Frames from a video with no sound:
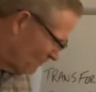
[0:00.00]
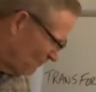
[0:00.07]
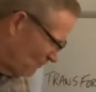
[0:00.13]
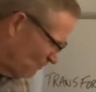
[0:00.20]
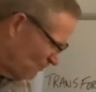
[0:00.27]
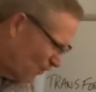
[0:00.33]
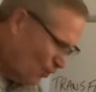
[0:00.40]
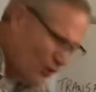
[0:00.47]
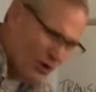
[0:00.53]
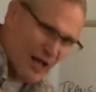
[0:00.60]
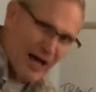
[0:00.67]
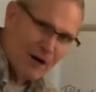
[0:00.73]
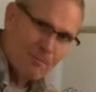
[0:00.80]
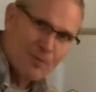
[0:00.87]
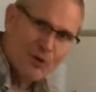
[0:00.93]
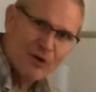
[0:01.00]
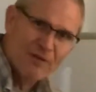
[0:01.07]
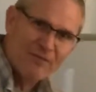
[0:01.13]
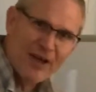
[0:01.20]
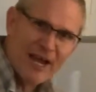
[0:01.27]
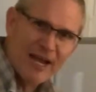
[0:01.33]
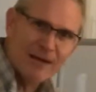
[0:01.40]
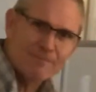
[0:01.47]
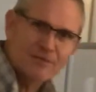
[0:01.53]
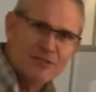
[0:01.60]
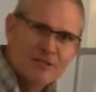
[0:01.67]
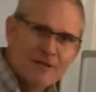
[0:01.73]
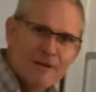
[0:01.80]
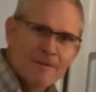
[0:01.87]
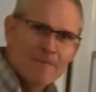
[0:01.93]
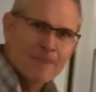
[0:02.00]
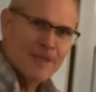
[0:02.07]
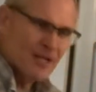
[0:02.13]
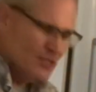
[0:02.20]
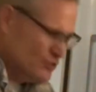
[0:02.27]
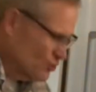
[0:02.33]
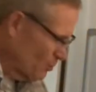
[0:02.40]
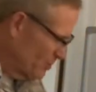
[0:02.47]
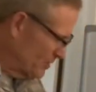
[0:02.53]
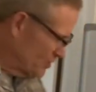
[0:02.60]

full output of amps. So be